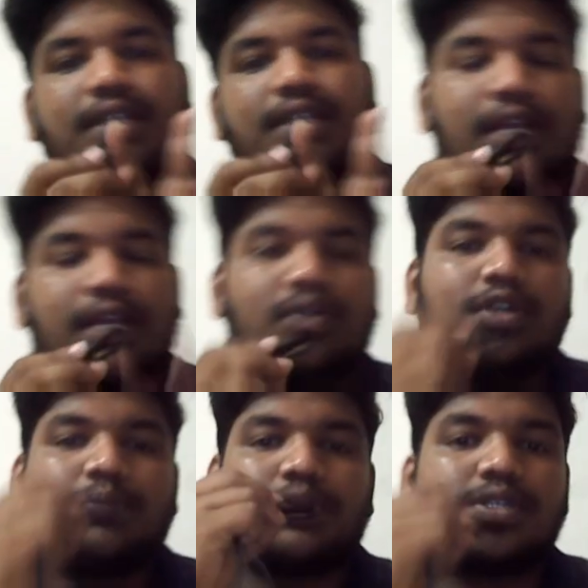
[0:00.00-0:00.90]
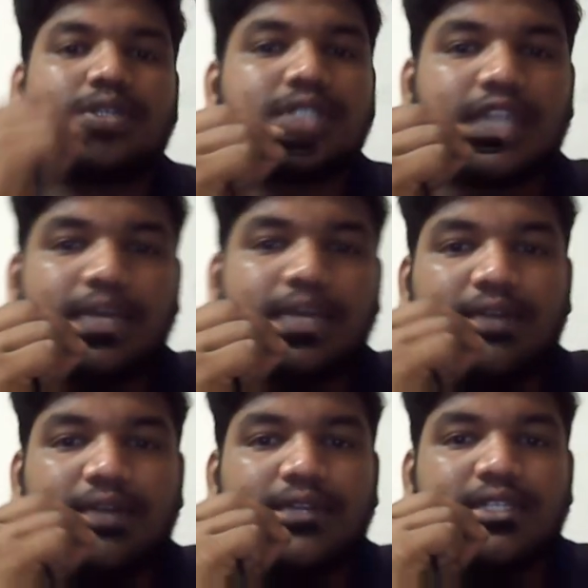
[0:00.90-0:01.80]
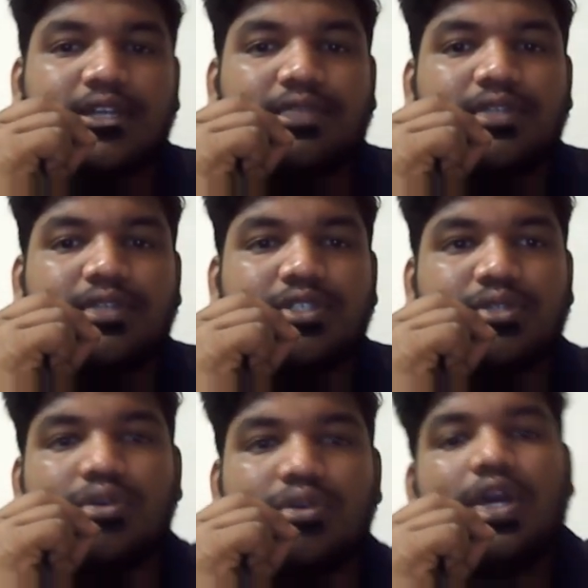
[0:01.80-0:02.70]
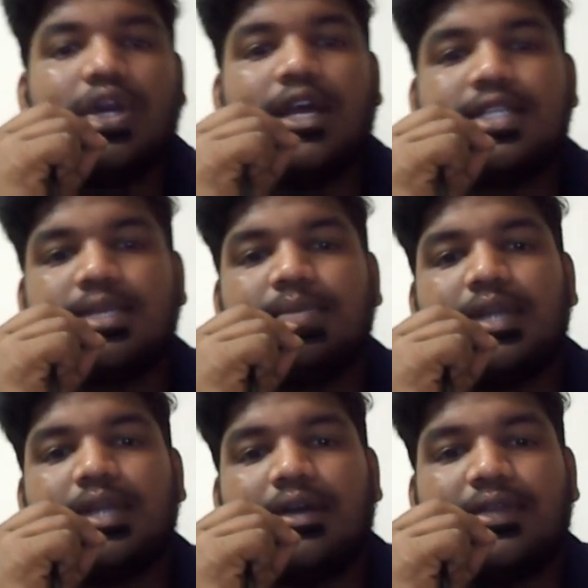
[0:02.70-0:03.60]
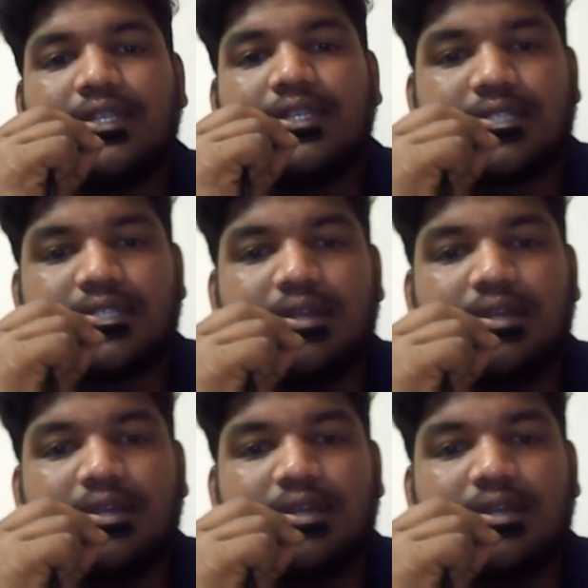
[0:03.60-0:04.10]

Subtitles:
that the ergodic process time average converges to ensemble averages.